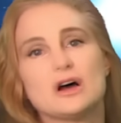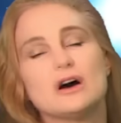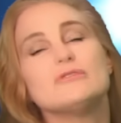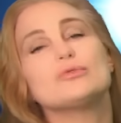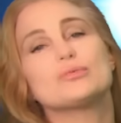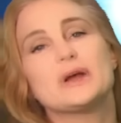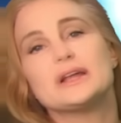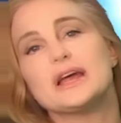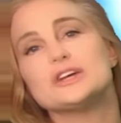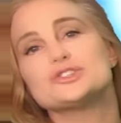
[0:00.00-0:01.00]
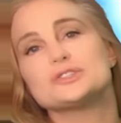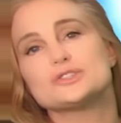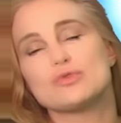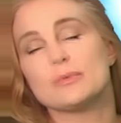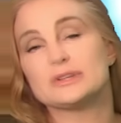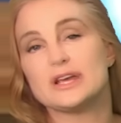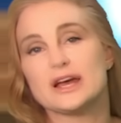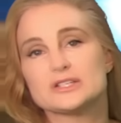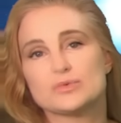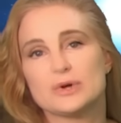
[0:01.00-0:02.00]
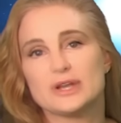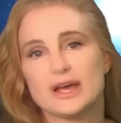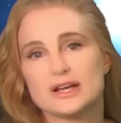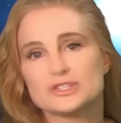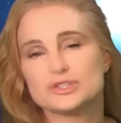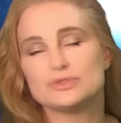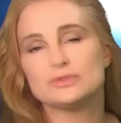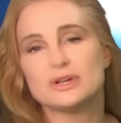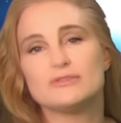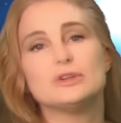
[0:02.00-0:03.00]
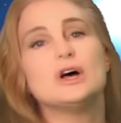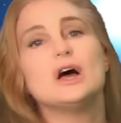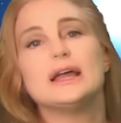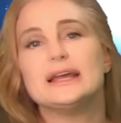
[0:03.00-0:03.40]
of a radiation storm at the S1 to S2 level